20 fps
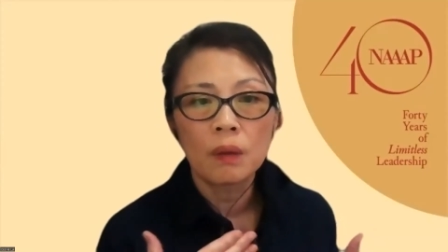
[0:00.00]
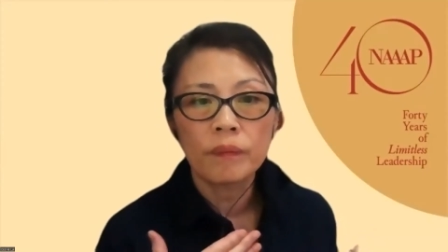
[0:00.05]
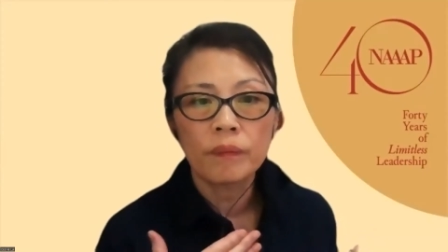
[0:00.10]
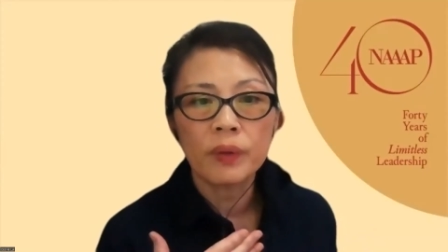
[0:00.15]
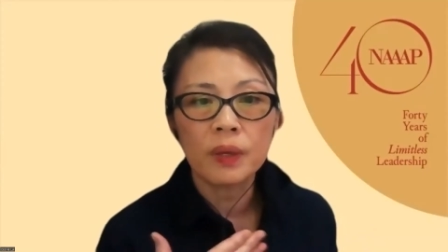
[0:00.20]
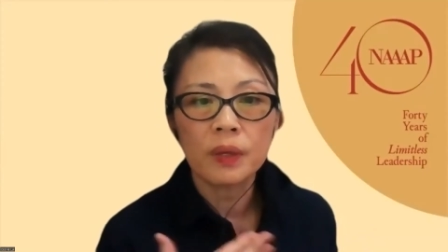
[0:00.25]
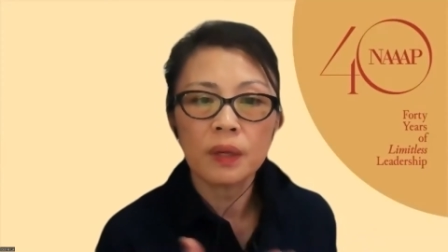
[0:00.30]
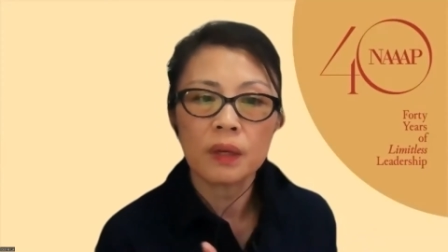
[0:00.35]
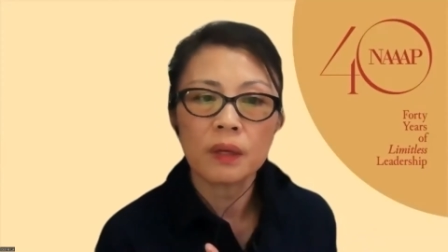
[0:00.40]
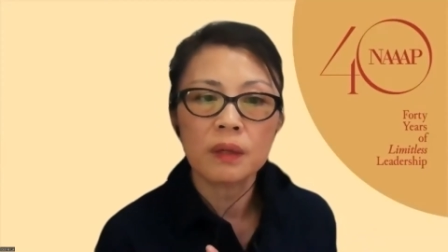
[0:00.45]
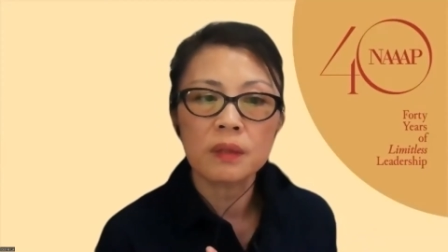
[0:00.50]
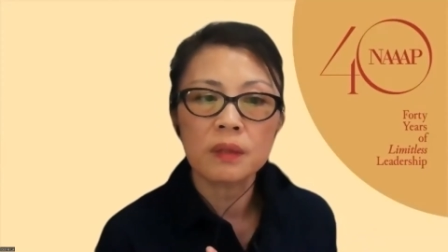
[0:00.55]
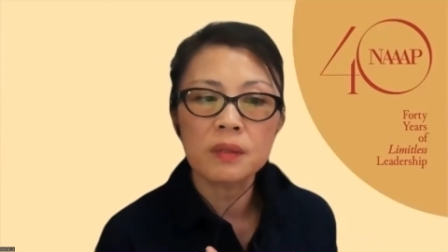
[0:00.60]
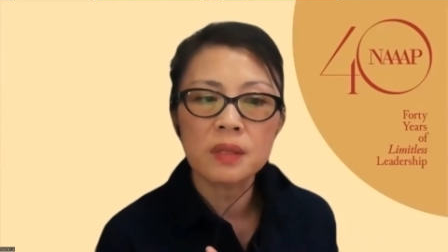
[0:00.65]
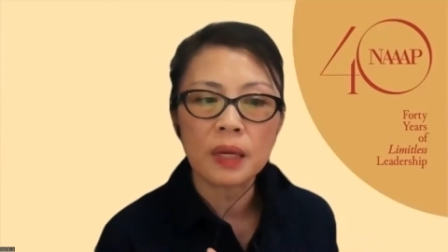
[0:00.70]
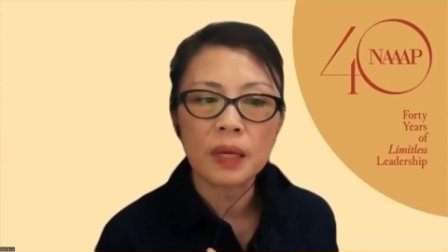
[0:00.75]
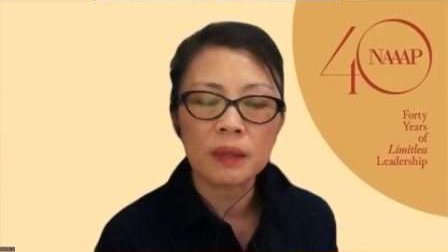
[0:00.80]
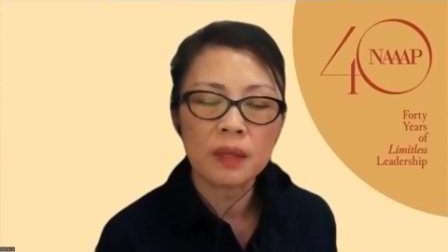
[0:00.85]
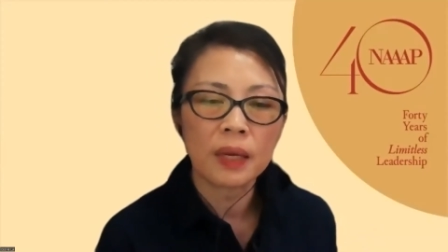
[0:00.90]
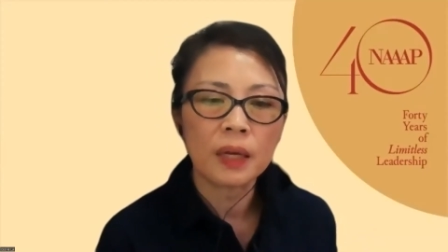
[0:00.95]

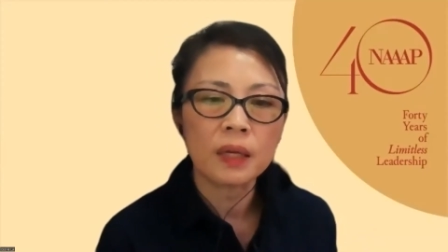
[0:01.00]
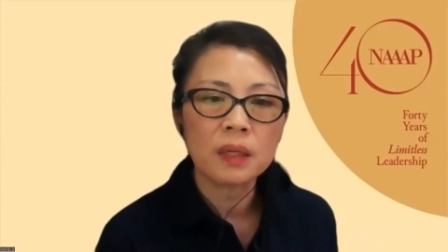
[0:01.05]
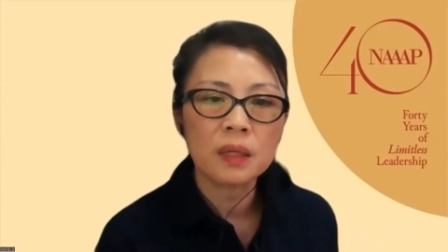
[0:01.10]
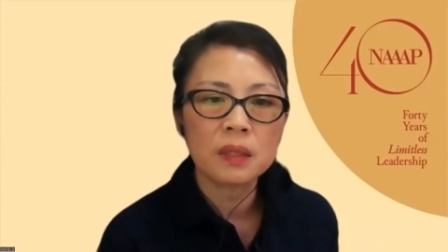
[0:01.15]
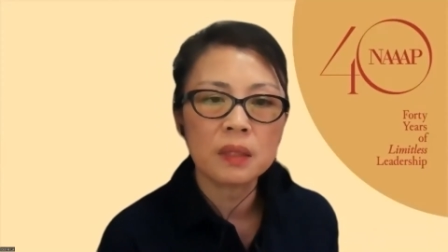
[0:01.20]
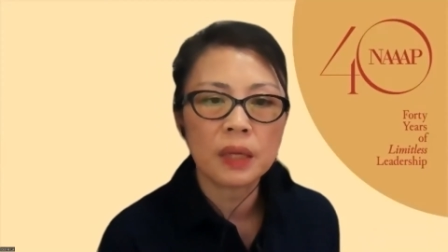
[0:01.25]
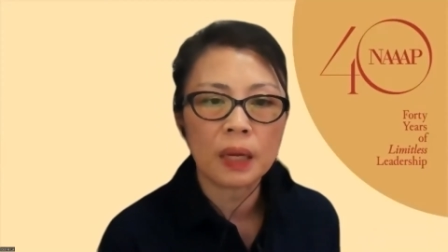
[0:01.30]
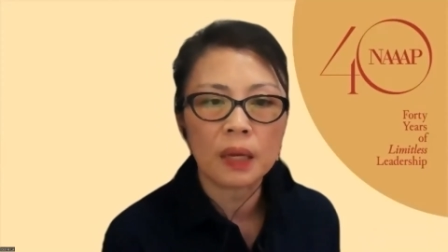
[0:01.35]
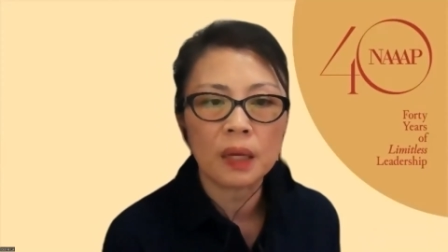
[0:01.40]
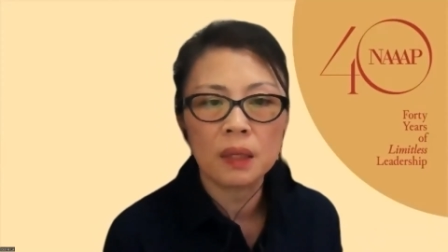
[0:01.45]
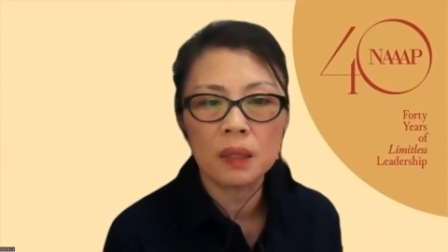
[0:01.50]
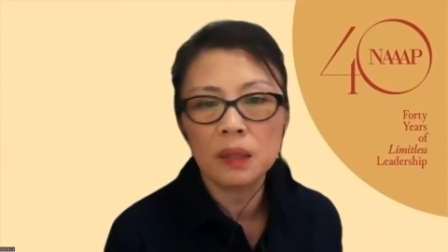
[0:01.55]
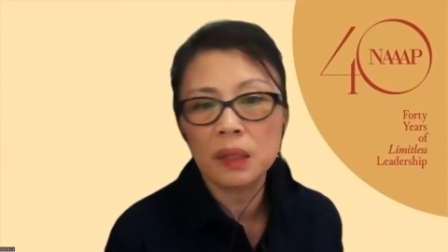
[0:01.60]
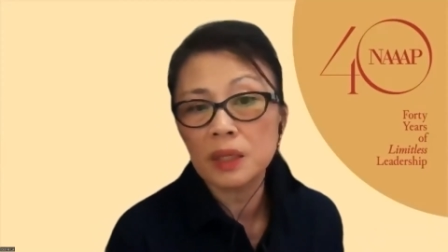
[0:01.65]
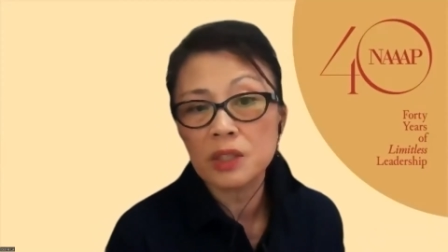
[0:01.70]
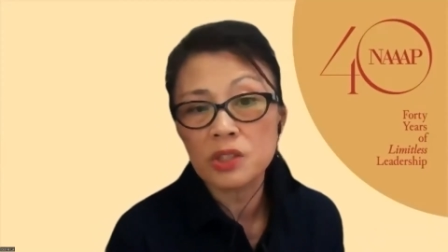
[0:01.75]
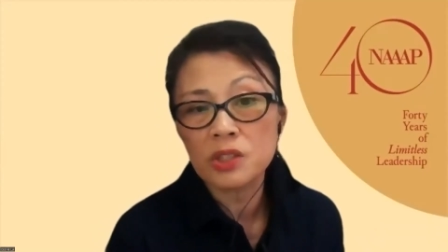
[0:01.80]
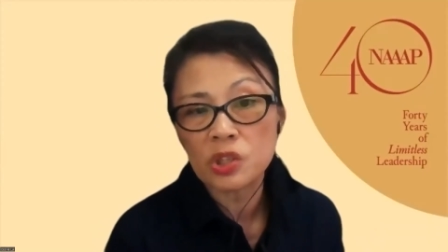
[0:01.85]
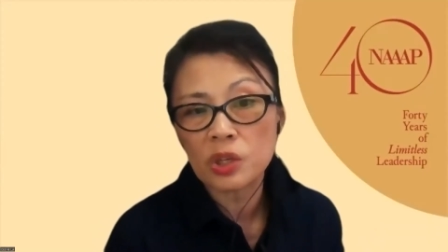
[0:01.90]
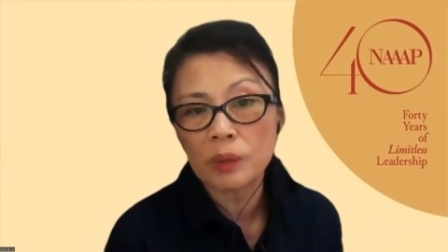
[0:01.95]
Because at the end of the day,
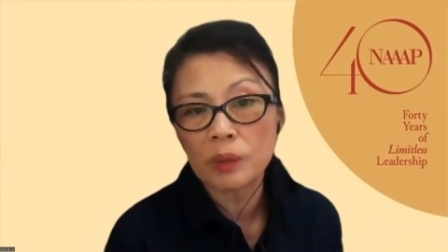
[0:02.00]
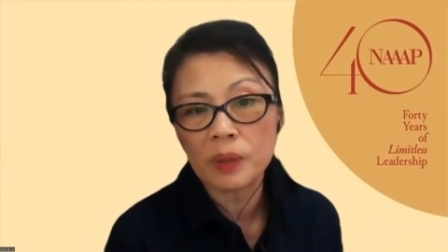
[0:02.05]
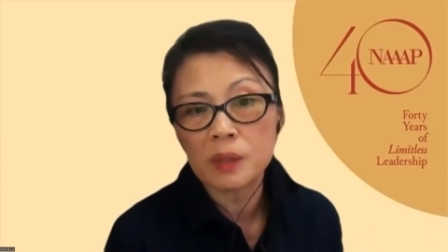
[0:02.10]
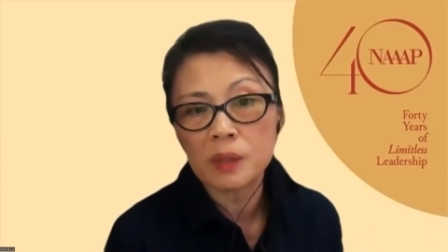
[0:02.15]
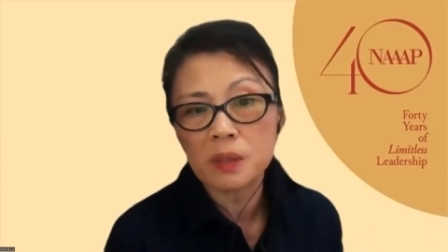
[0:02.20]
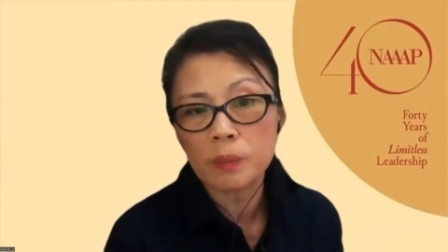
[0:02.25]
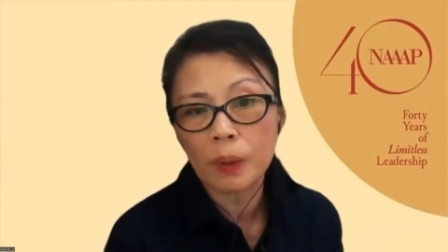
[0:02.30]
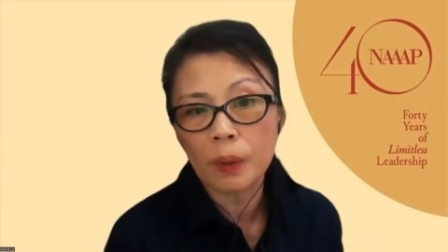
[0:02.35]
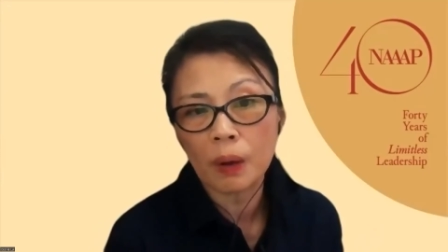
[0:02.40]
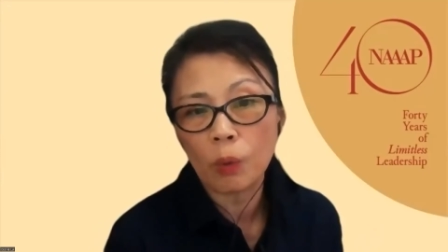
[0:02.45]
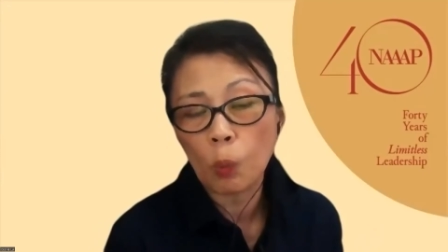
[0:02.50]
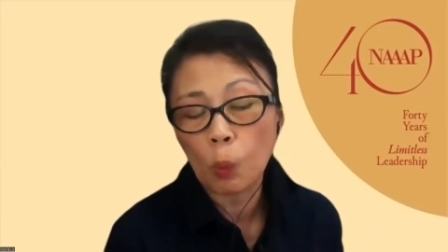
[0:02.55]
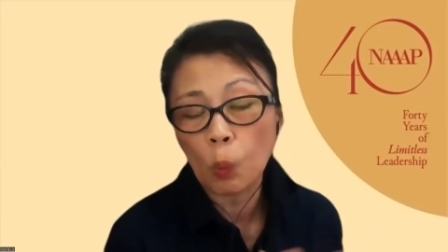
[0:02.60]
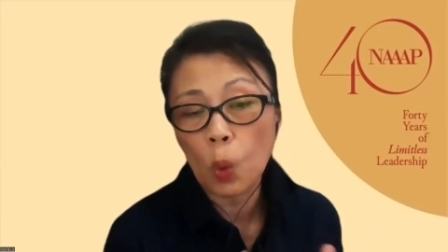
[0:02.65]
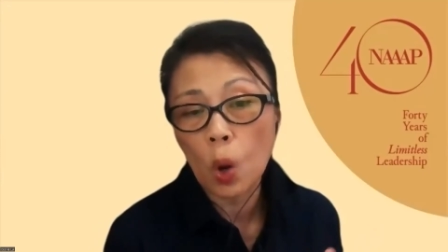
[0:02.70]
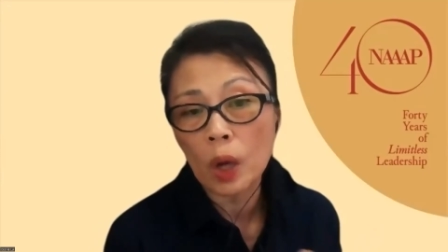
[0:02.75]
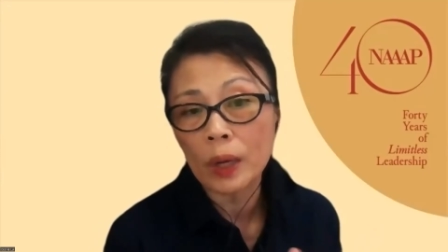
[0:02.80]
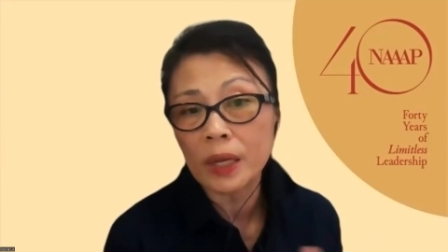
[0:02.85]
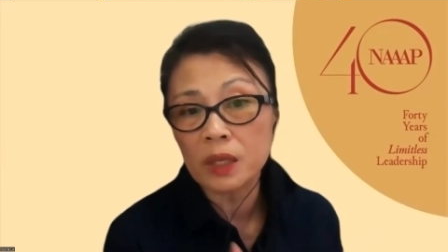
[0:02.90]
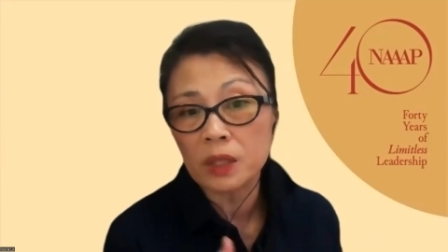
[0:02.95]
leadership is about
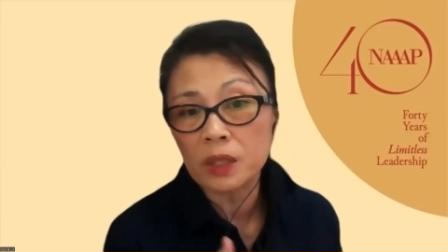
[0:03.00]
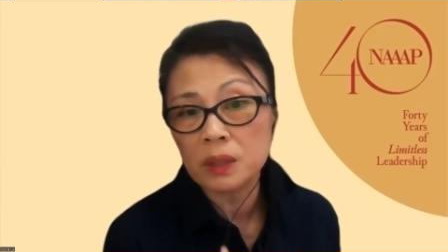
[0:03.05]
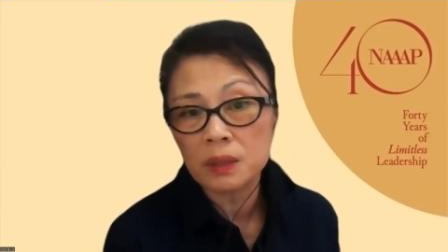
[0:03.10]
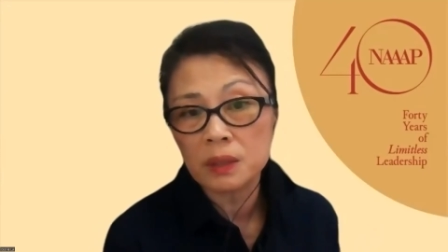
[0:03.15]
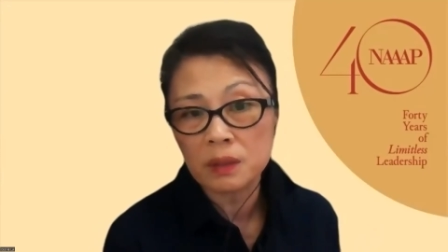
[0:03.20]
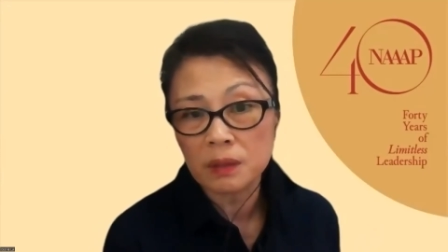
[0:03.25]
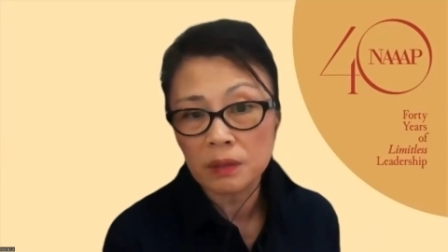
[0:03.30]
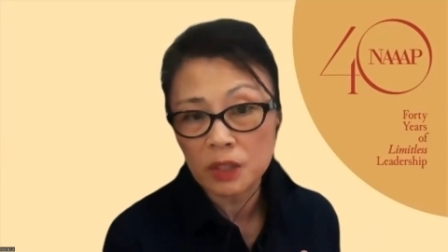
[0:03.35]
walking